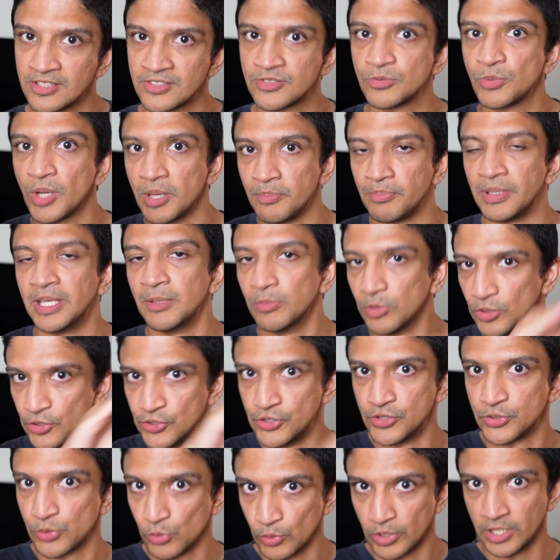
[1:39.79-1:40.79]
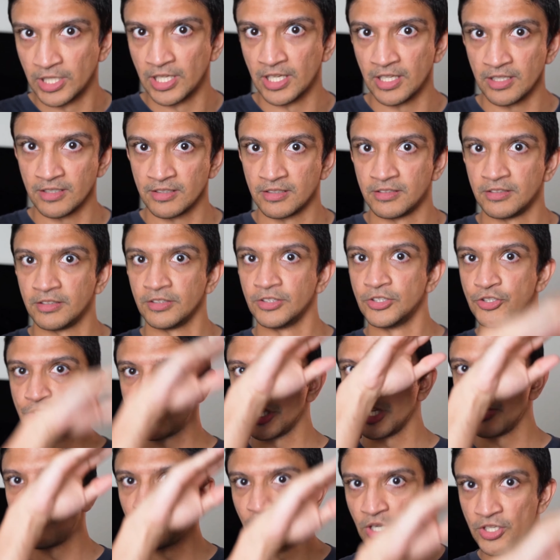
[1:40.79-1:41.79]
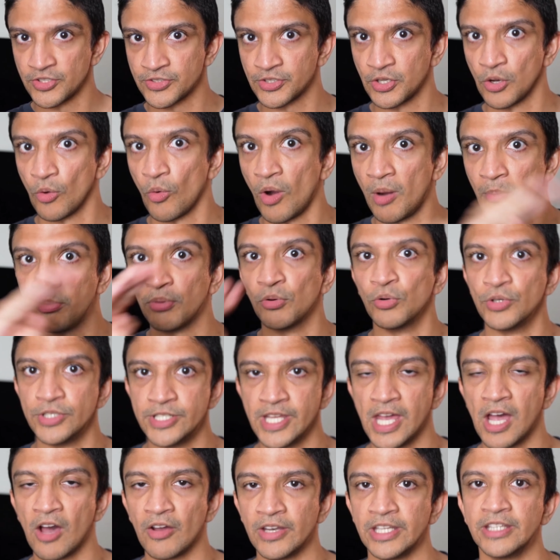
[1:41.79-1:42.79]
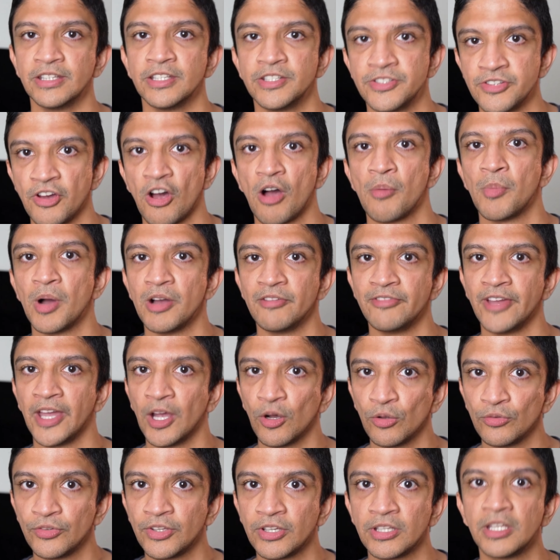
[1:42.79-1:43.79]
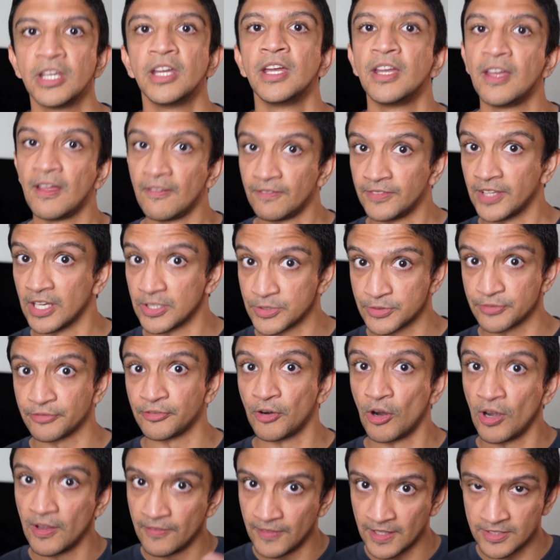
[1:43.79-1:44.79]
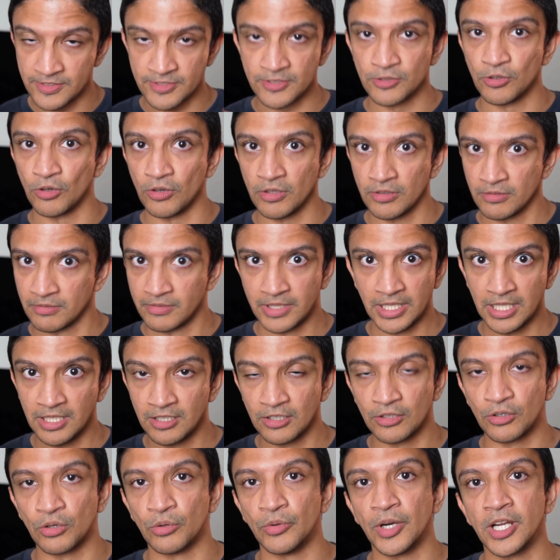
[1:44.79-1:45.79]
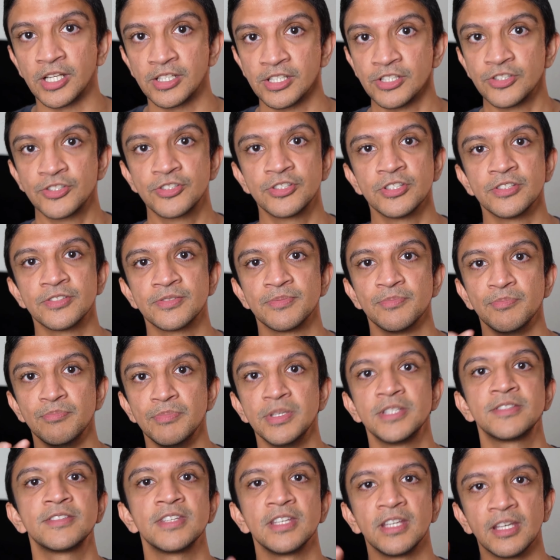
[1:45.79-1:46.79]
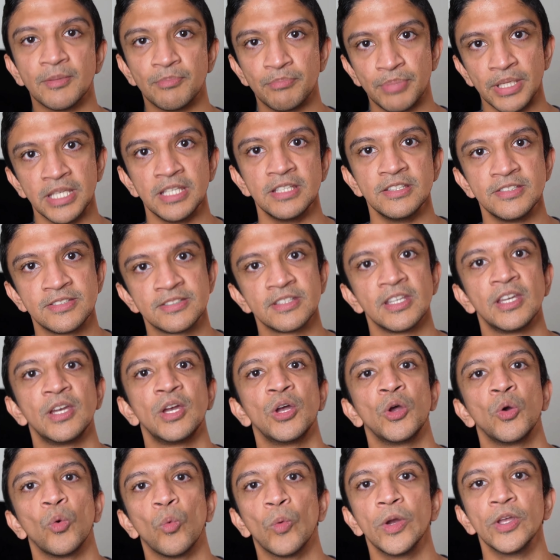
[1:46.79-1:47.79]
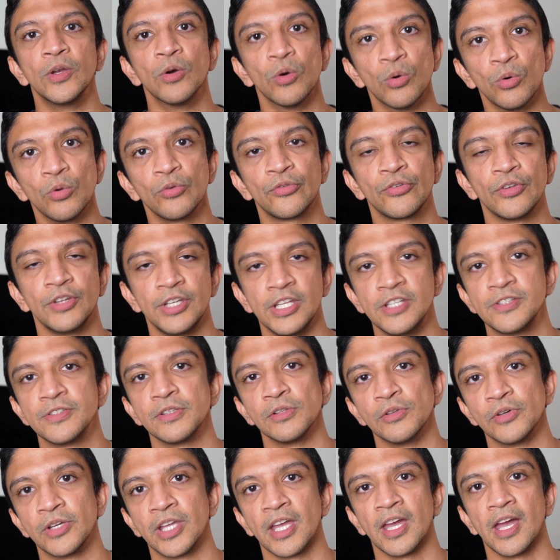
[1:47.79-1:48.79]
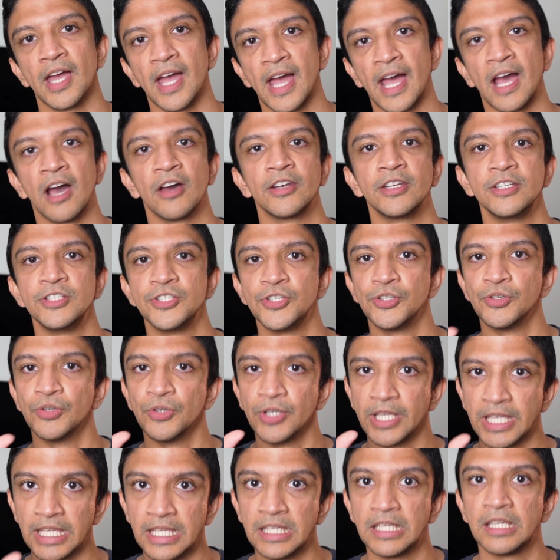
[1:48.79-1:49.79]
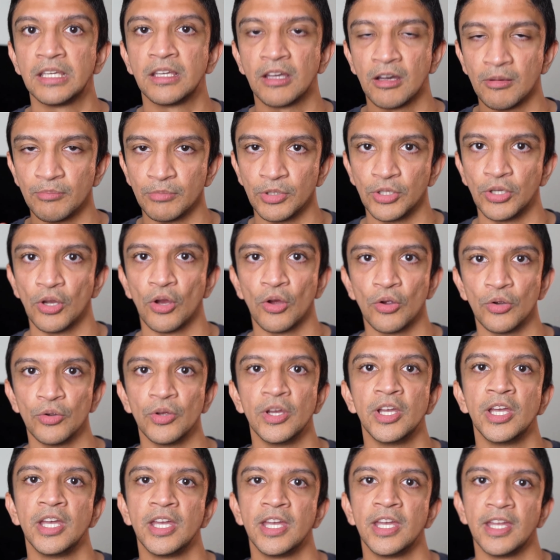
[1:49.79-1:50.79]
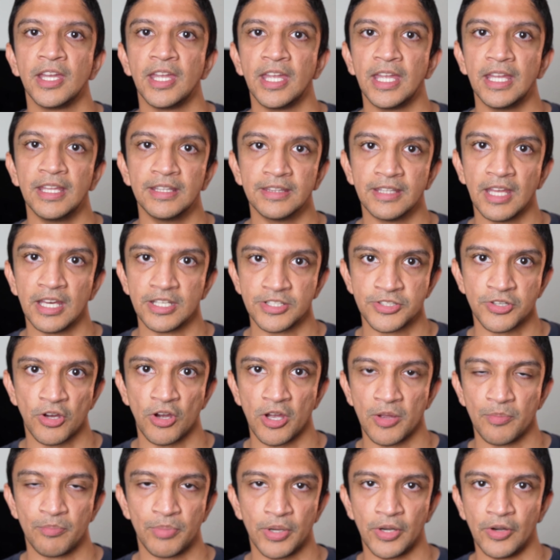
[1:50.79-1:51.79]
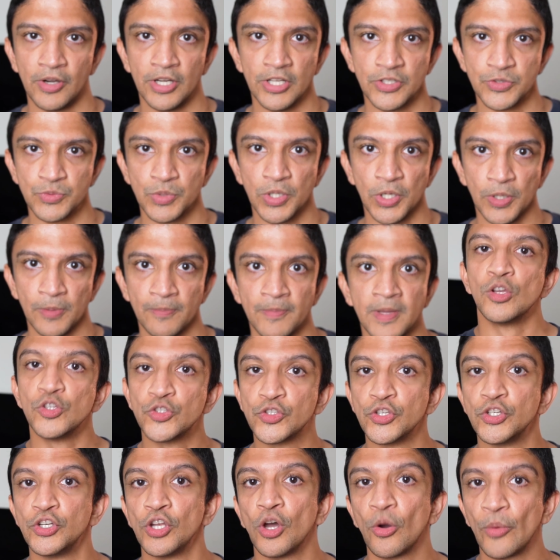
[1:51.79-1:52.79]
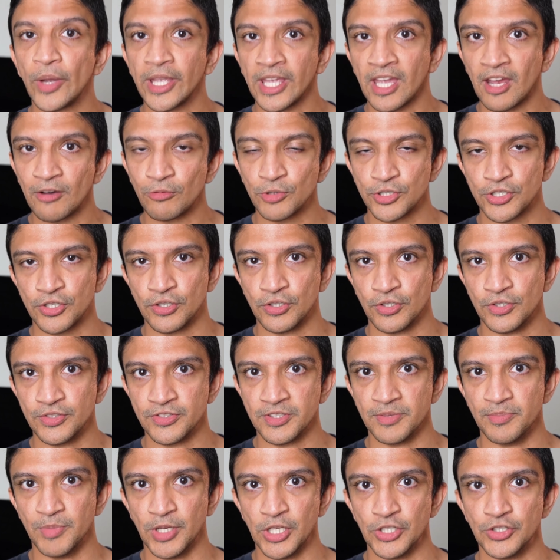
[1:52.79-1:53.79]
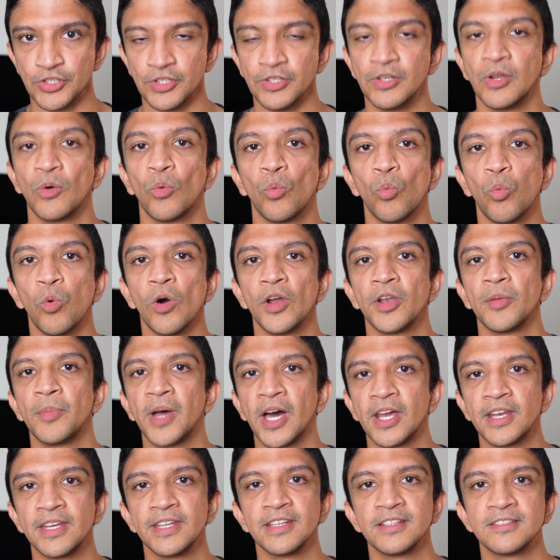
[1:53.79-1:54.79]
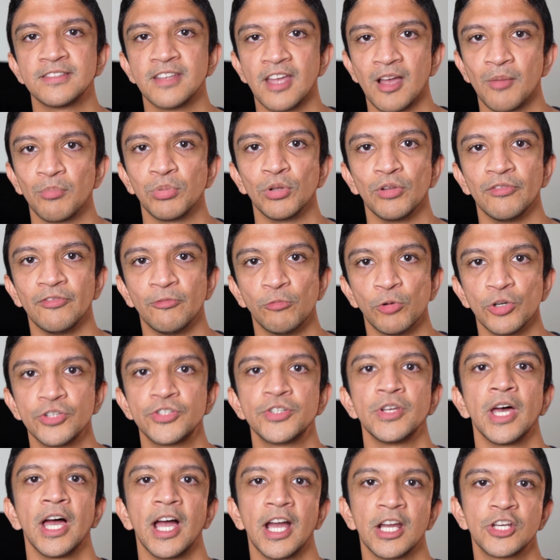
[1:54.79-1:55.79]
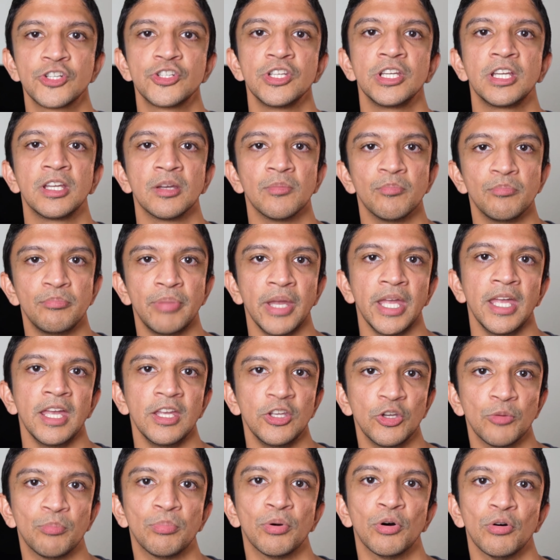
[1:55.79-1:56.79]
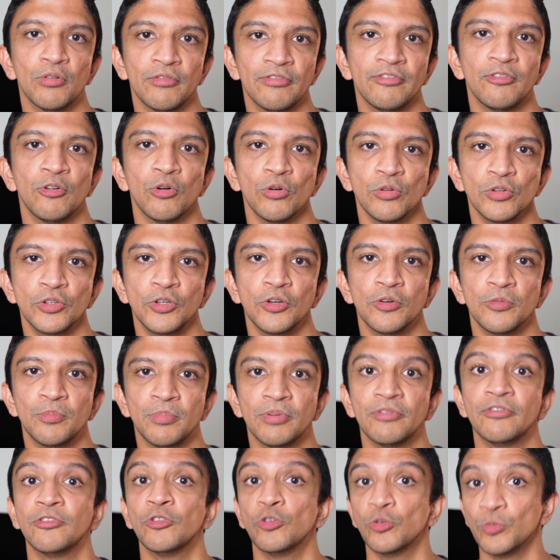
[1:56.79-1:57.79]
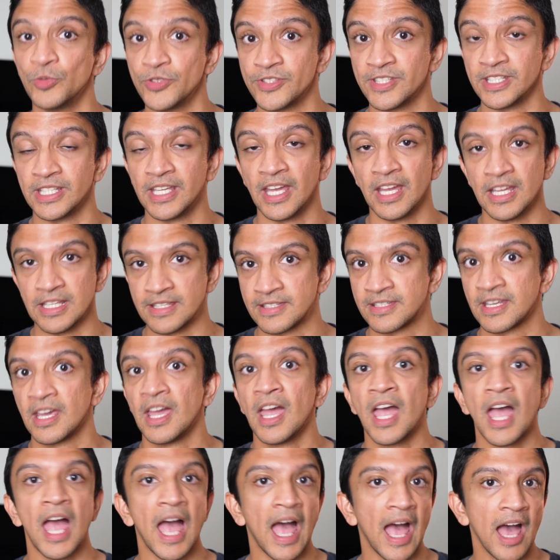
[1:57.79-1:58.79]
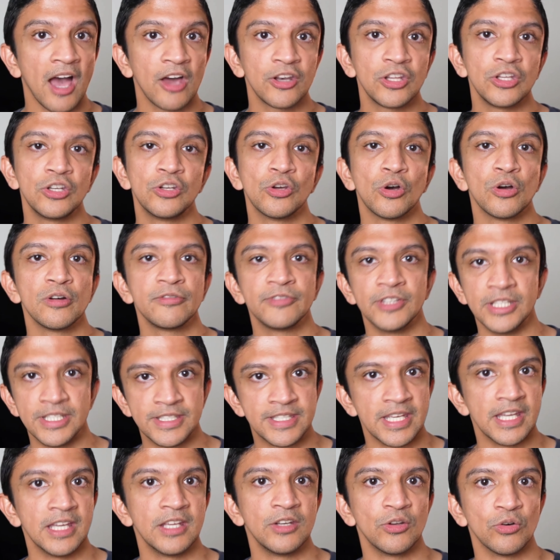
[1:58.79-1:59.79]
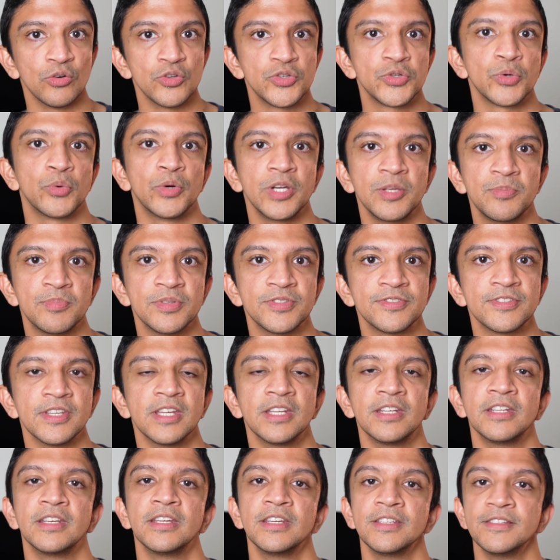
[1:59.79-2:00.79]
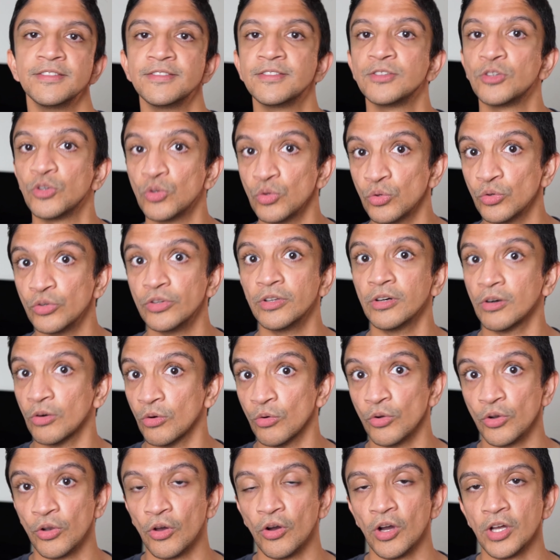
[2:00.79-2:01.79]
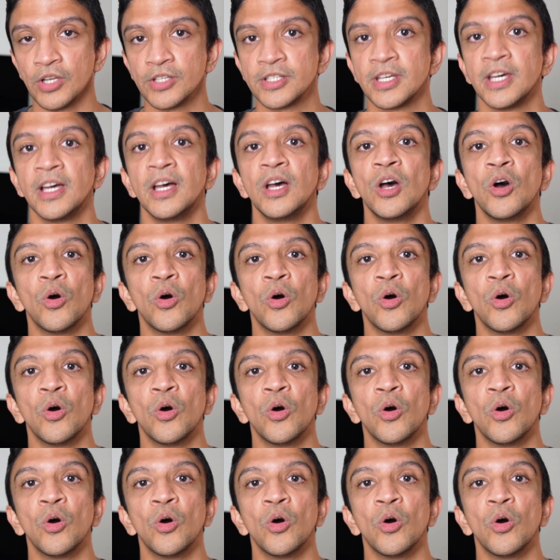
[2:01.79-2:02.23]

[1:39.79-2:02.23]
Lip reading: This is where people are just looking at the share price go up or down in the time I've held it. That's fine. That's not incorrect. It's just missing a piece where you also need to look at how did your income go in that time period as well. So knowing how returns are measured, what about an example of what to actually compare your portfolio performance against? How do you know if your 10 or 20% is good or not?